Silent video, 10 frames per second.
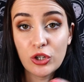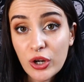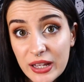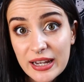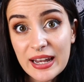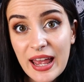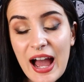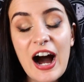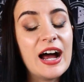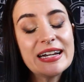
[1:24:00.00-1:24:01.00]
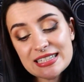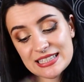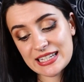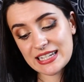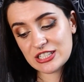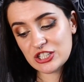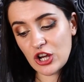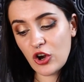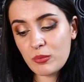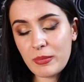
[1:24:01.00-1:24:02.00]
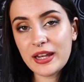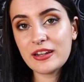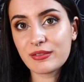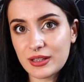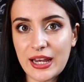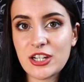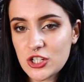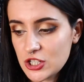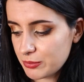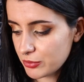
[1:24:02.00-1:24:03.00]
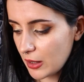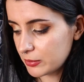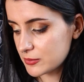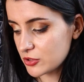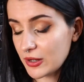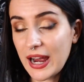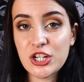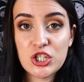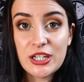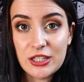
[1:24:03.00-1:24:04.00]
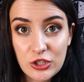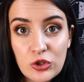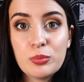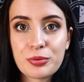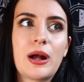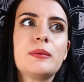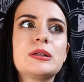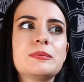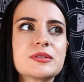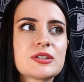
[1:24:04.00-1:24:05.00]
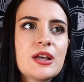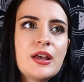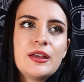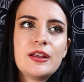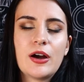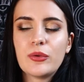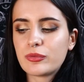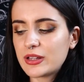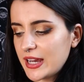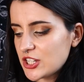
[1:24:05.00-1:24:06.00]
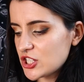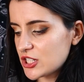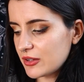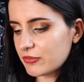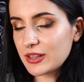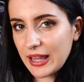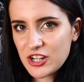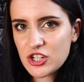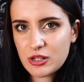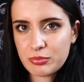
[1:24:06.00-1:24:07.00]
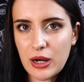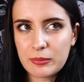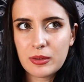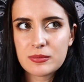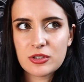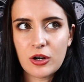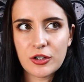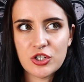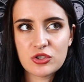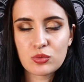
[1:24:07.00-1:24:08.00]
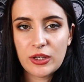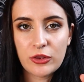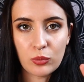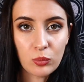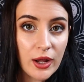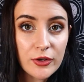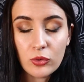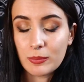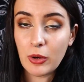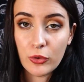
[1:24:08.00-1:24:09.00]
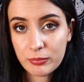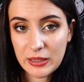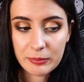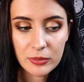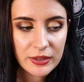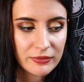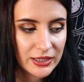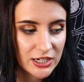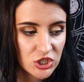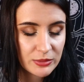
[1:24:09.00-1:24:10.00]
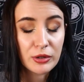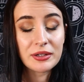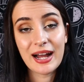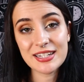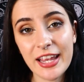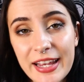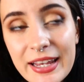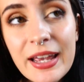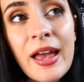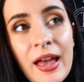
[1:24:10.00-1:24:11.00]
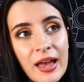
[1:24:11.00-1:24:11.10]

good. Honestly, so many relationship problems are actually you problems. You know, relationship relationship problems are just either one or both people in a relationship are not taking